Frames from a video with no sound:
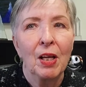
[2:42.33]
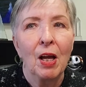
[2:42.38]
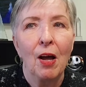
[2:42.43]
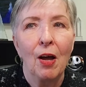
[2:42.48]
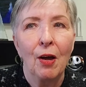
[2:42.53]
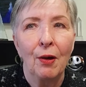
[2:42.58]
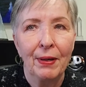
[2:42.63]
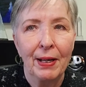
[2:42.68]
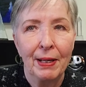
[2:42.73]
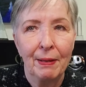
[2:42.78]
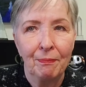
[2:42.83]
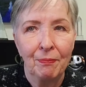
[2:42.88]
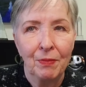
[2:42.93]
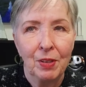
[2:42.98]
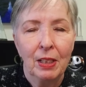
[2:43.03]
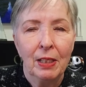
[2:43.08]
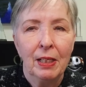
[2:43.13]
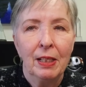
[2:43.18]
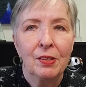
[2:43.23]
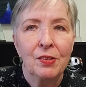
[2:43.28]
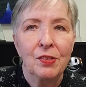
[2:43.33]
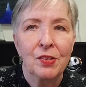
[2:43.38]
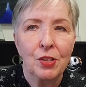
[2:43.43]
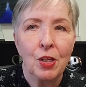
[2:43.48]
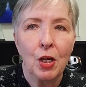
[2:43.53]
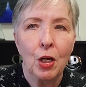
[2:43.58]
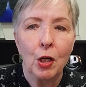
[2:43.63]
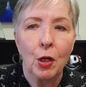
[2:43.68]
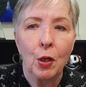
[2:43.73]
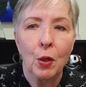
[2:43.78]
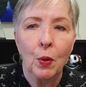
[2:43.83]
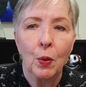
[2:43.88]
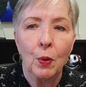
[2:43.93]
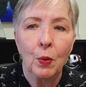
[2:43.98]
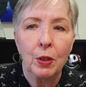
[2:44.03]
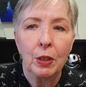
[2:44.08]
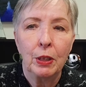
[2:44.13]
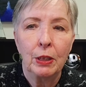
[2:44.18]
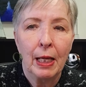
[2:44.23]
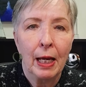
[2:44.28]
All right.
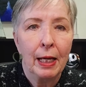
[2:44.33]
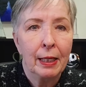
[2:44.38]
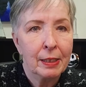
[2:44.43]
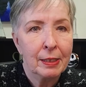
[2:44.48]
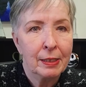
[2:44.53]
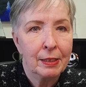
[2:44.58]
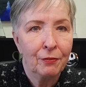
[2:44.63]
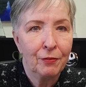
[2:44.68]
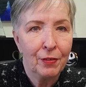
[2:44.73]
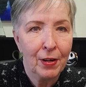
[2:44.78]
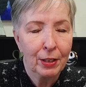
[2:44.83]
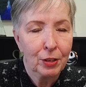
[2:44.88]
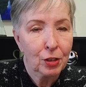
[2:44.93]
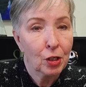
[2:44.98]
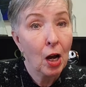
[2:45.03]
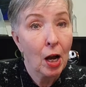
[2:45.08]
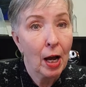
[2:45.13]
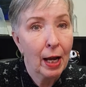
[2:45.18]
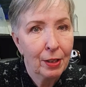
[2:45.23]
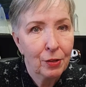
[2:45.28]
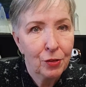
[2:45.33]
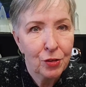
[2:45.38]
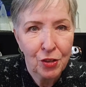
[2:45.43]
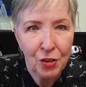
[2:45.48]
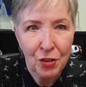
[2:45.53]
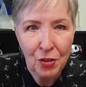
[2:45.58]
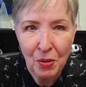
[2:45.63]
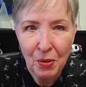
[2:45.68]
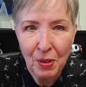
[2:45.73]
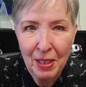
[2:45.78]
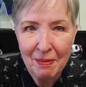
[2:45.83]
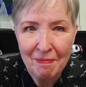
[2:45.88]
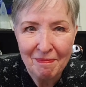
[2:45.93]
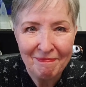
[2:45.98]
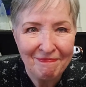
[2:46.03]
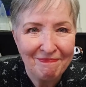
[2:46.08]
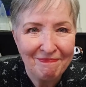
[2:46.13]
So that is a factor. I used to do it